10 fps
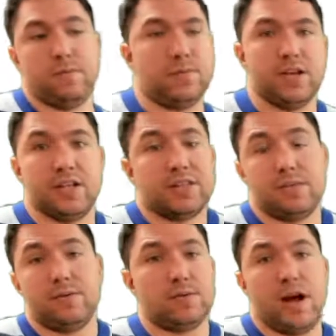It's
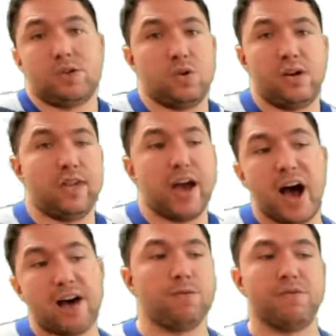actually the
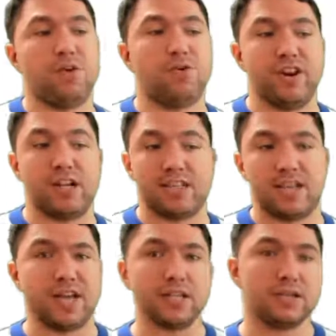half of the original
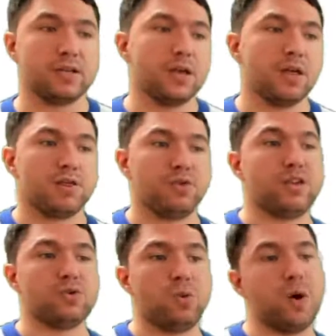size. 3
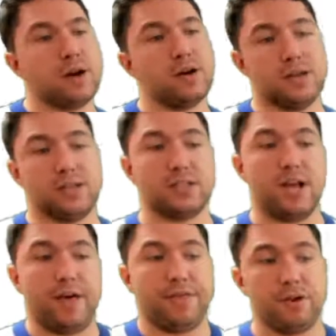to 1 is
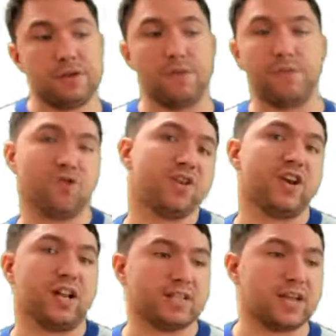a third of the
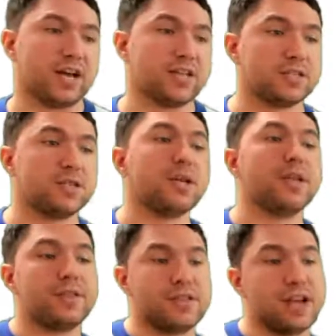original size.
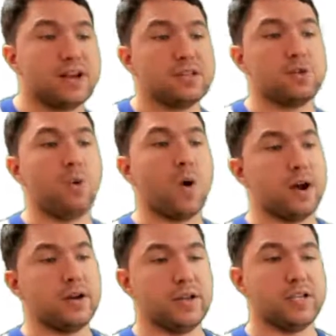10 to
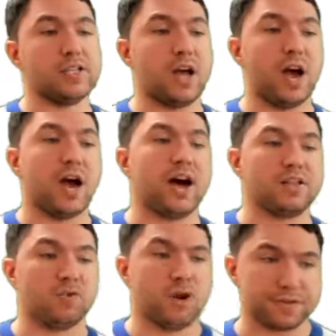1 is
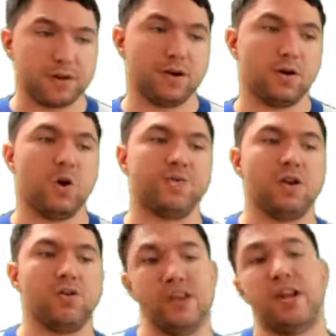100th of the
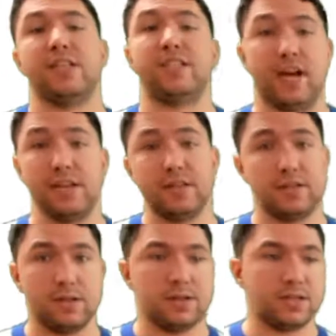original
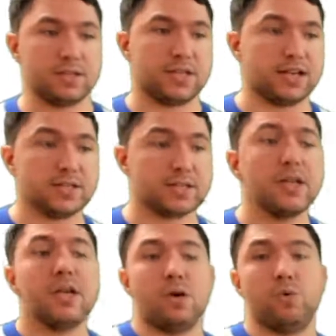size,
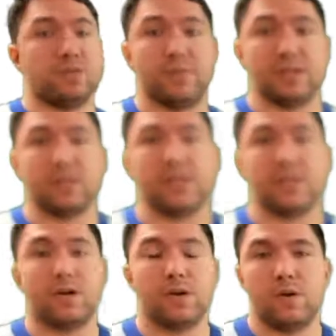which means that
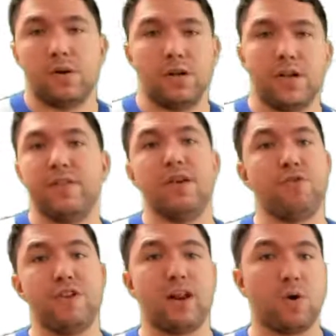in the
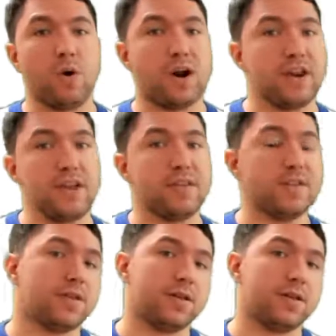original one I needed